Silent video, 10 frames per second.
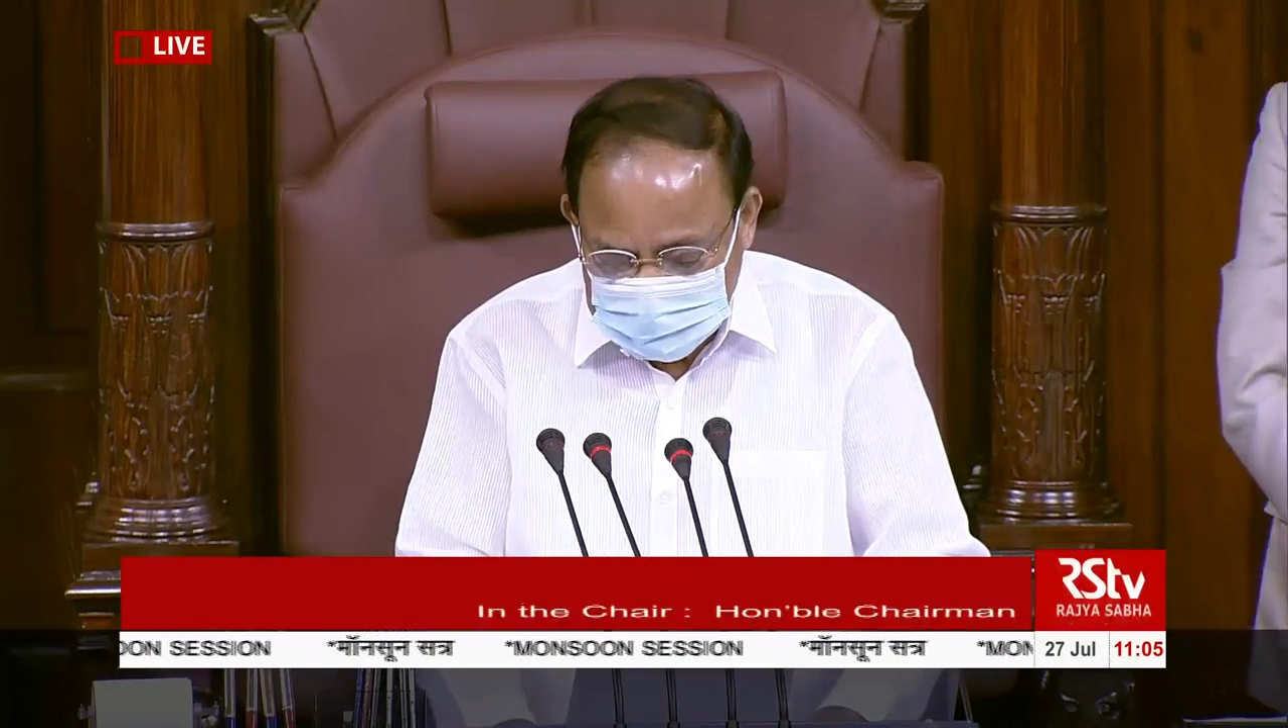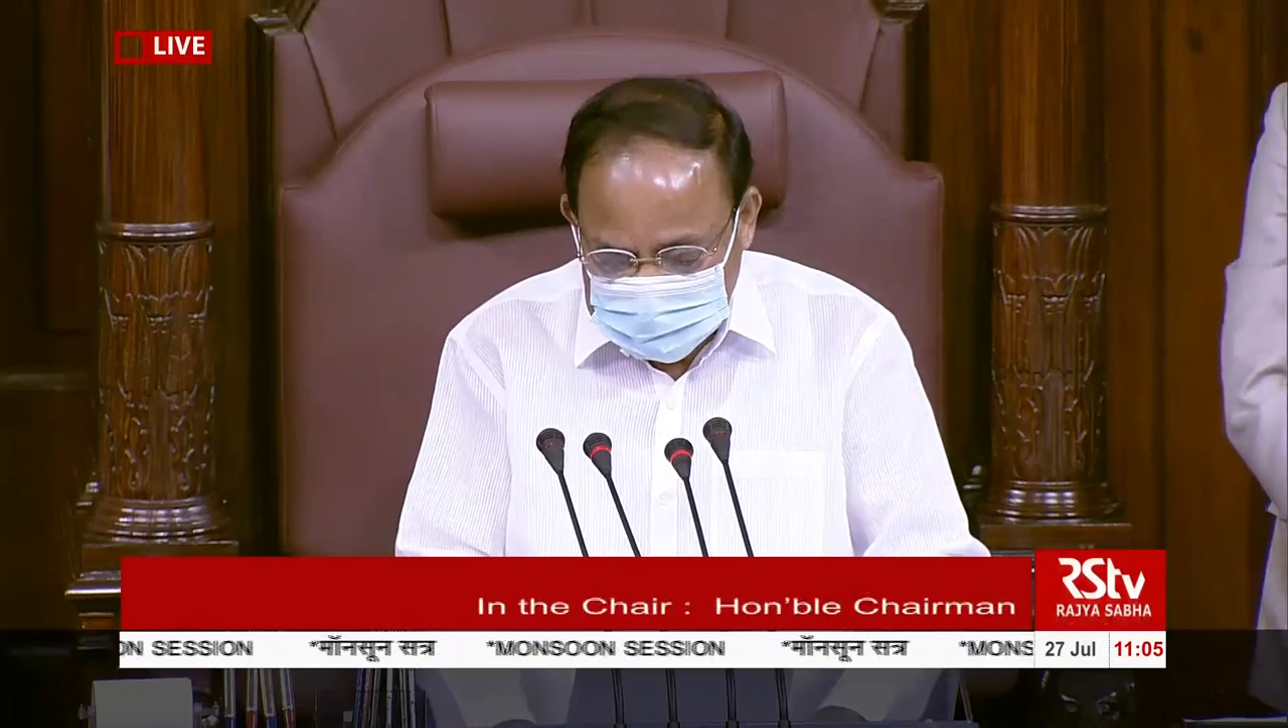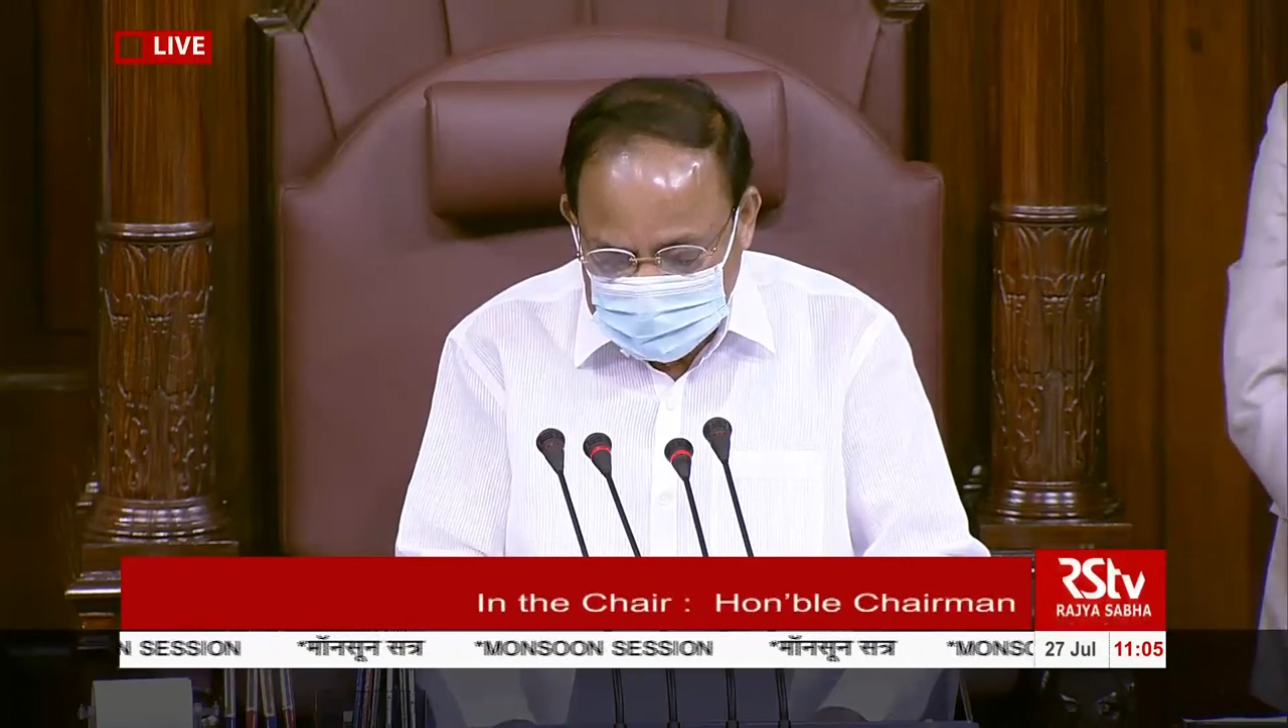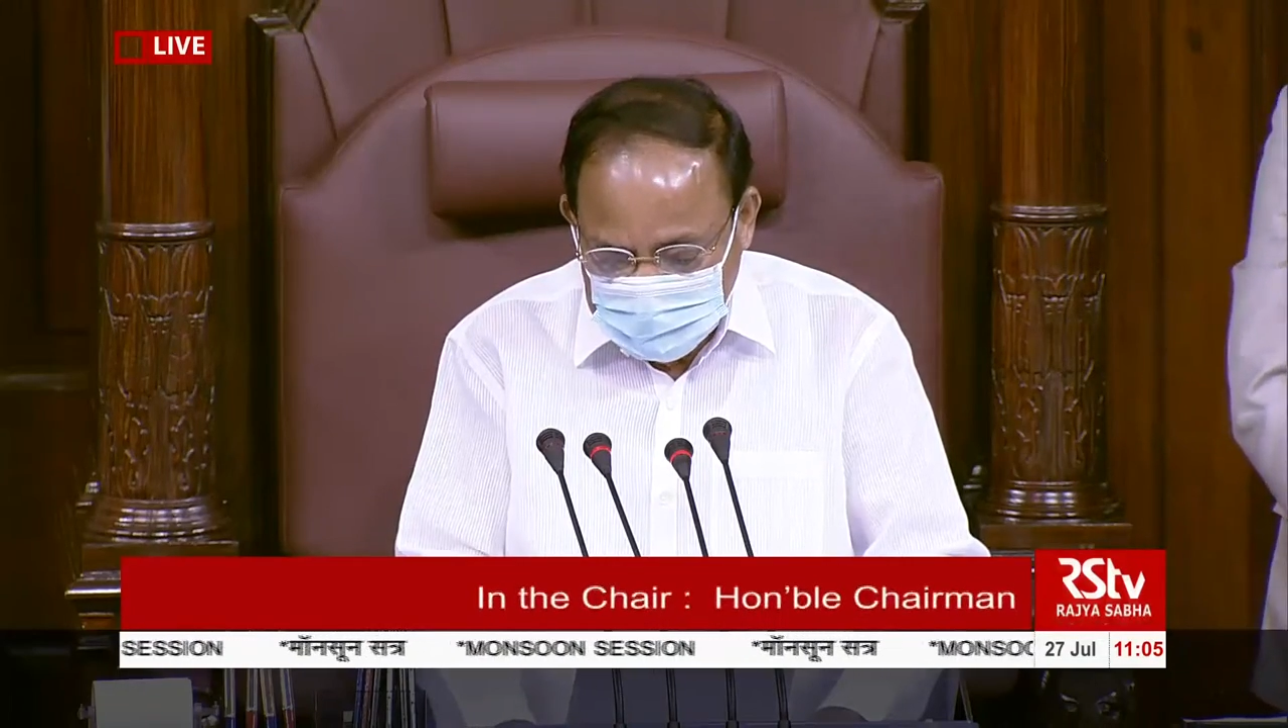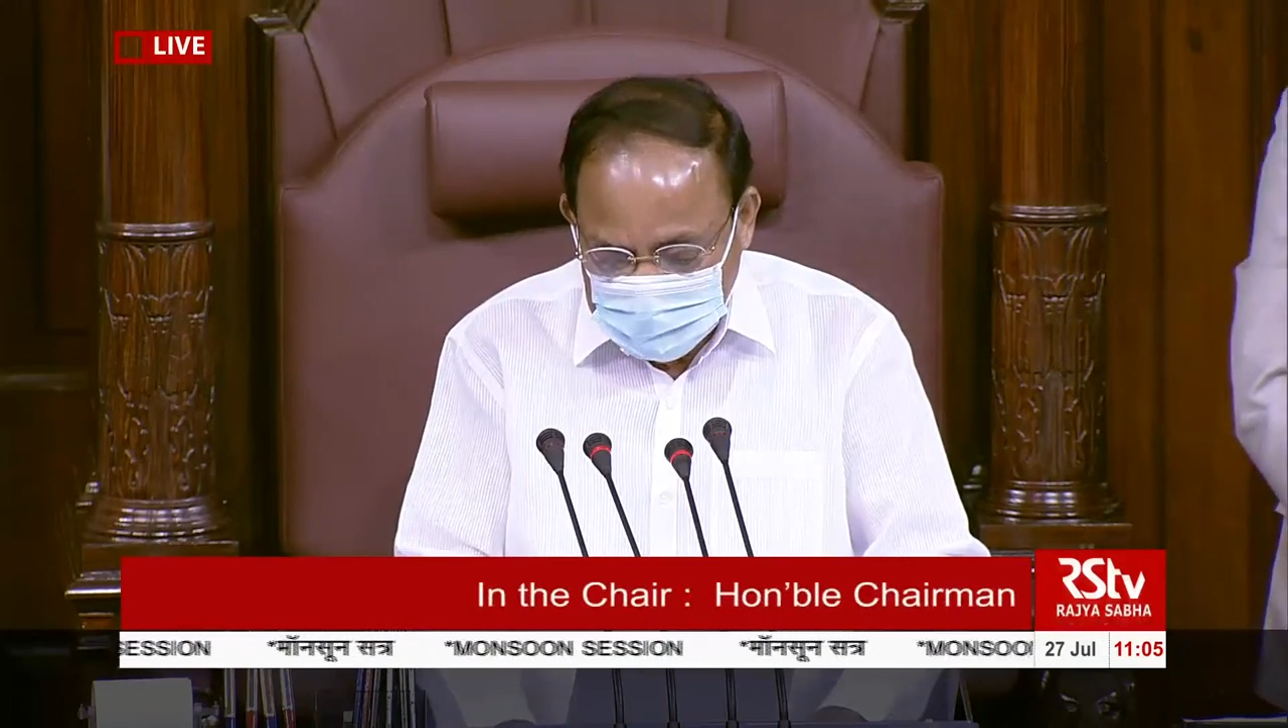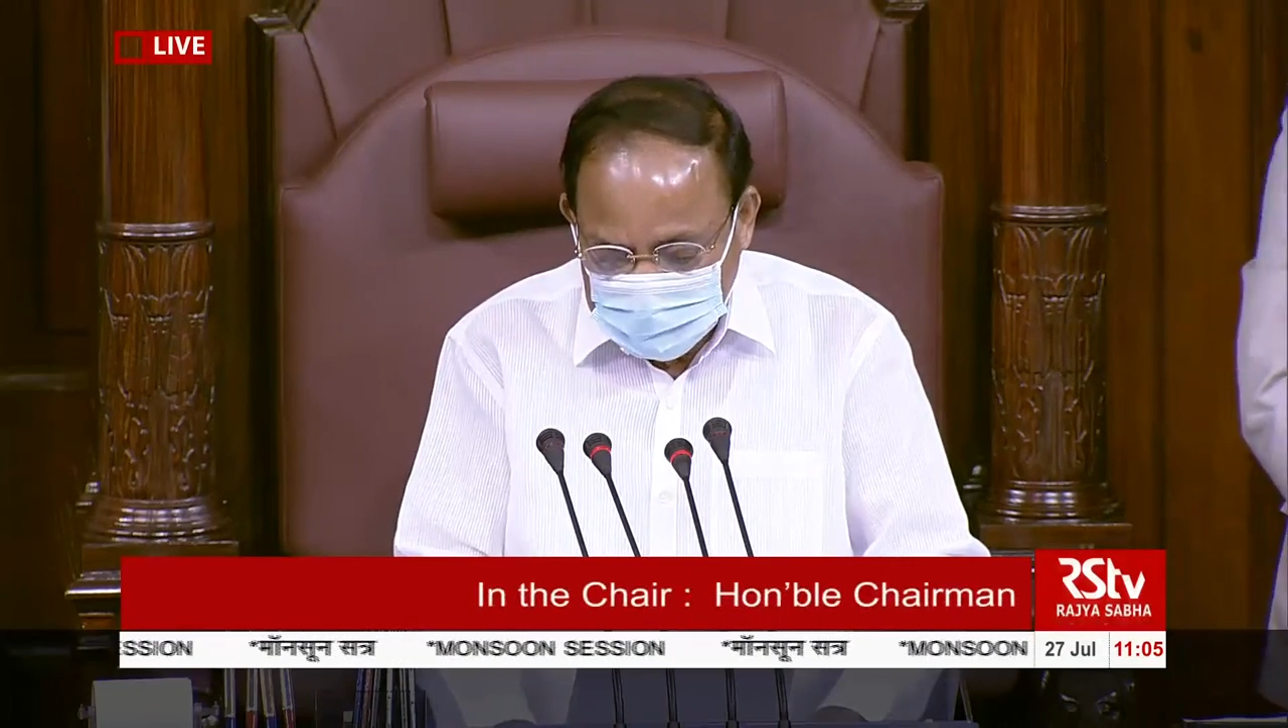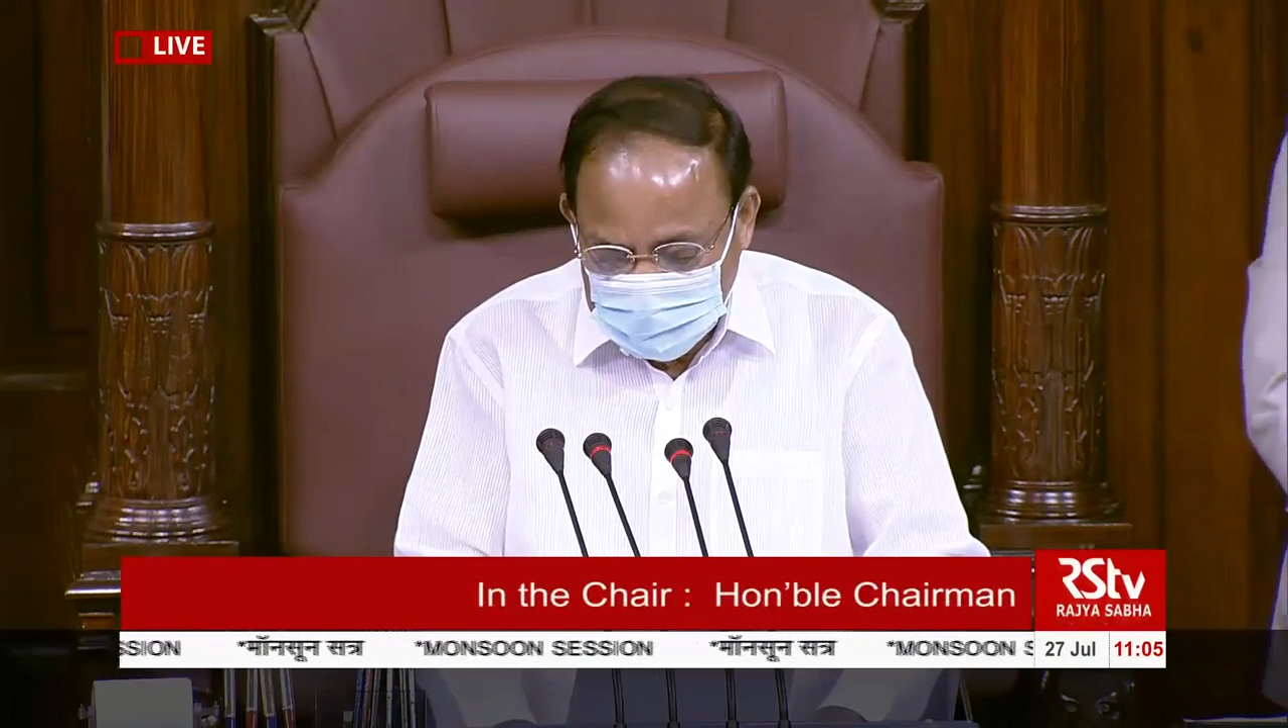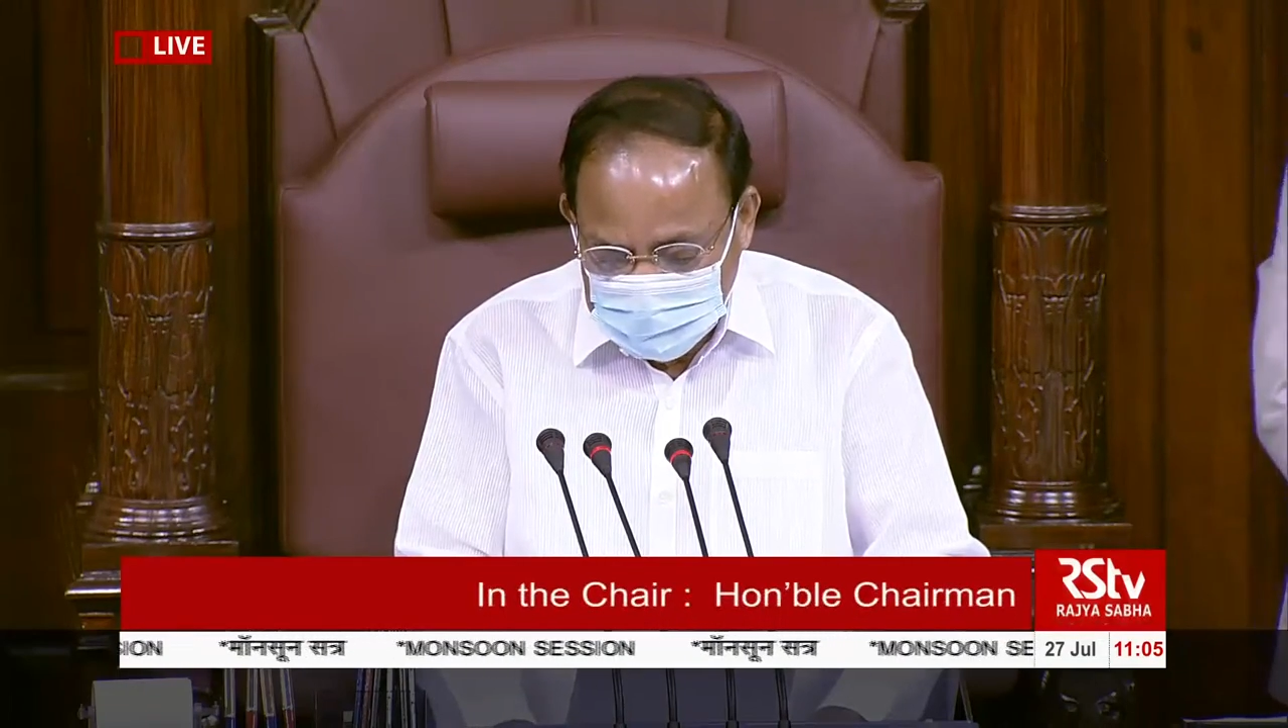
sculptors